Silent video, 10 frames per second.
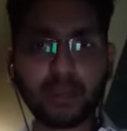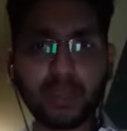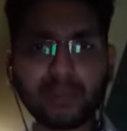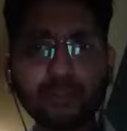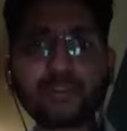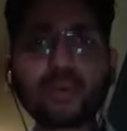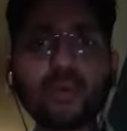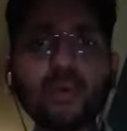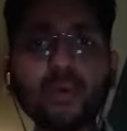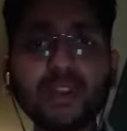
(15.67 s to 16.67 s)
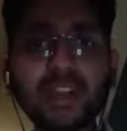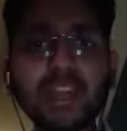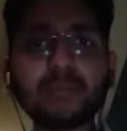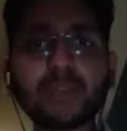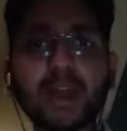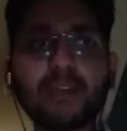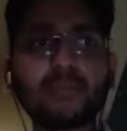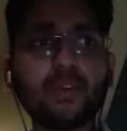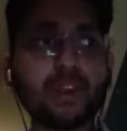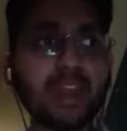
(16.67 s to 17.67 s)
It was too deep
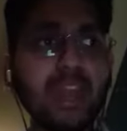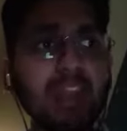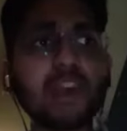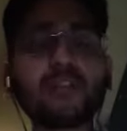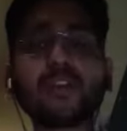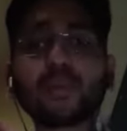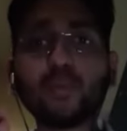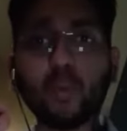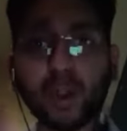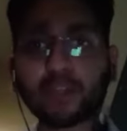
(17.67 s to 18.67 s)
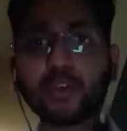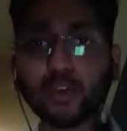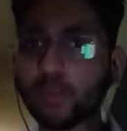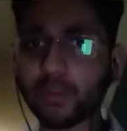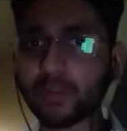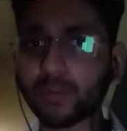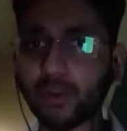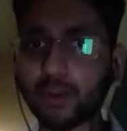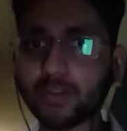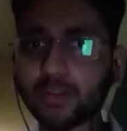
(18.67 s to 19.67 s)
that for any of one of the group of the
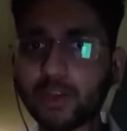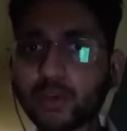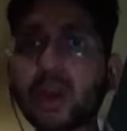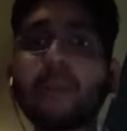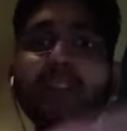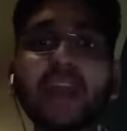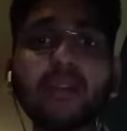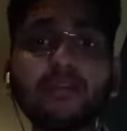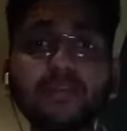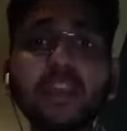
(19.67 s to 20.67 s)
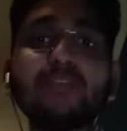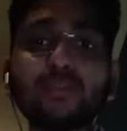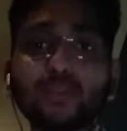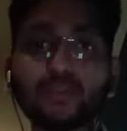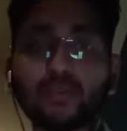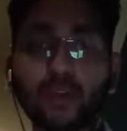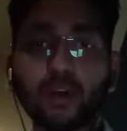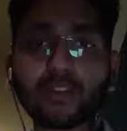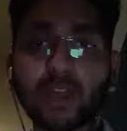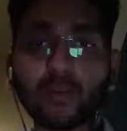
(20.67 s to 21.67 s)
frogs to come and help these two
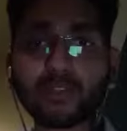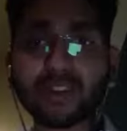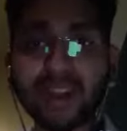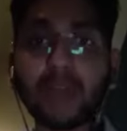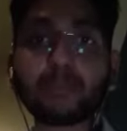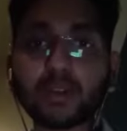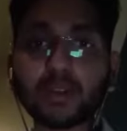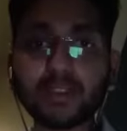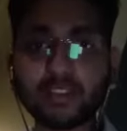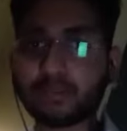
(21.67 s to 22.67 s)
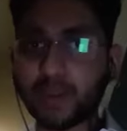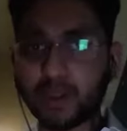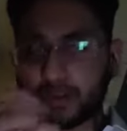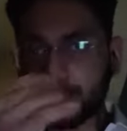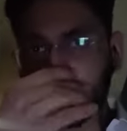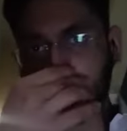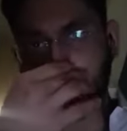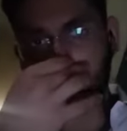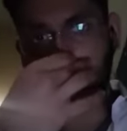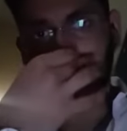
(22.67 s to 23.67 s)
frogs that was trapped in this pit.
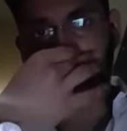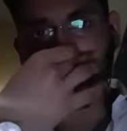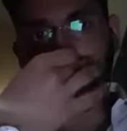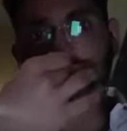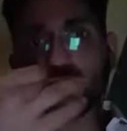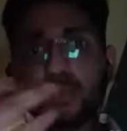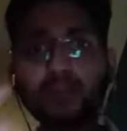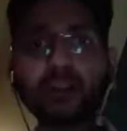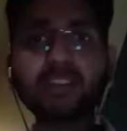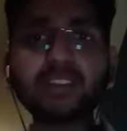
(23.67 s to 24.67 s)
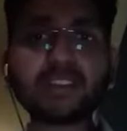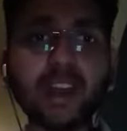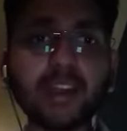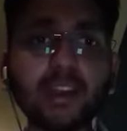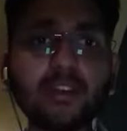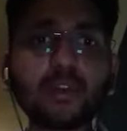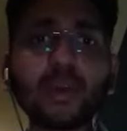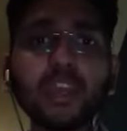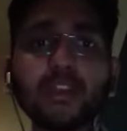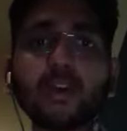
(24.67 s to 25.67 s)
However, the two frogs decided to
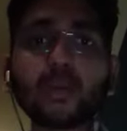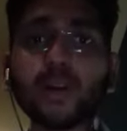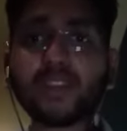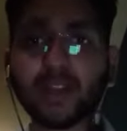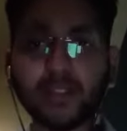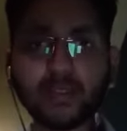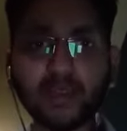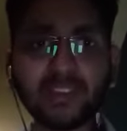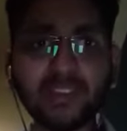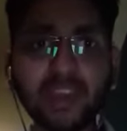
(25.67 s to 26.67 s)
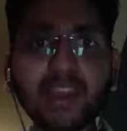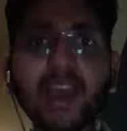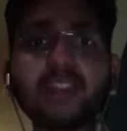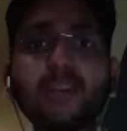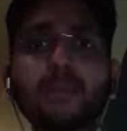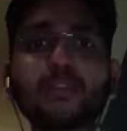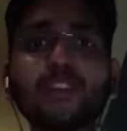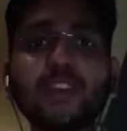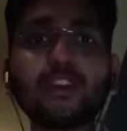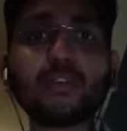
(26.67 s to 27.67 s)
ignore what the others were saying, and they
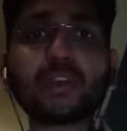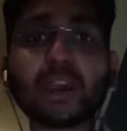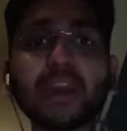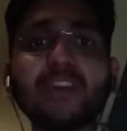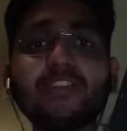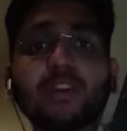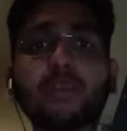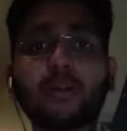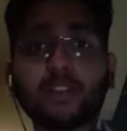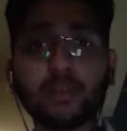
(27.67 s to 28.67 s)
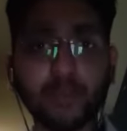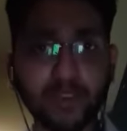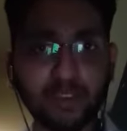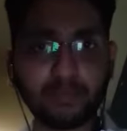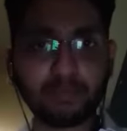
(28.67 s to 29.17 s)
proceeded to try and jump out of the pit.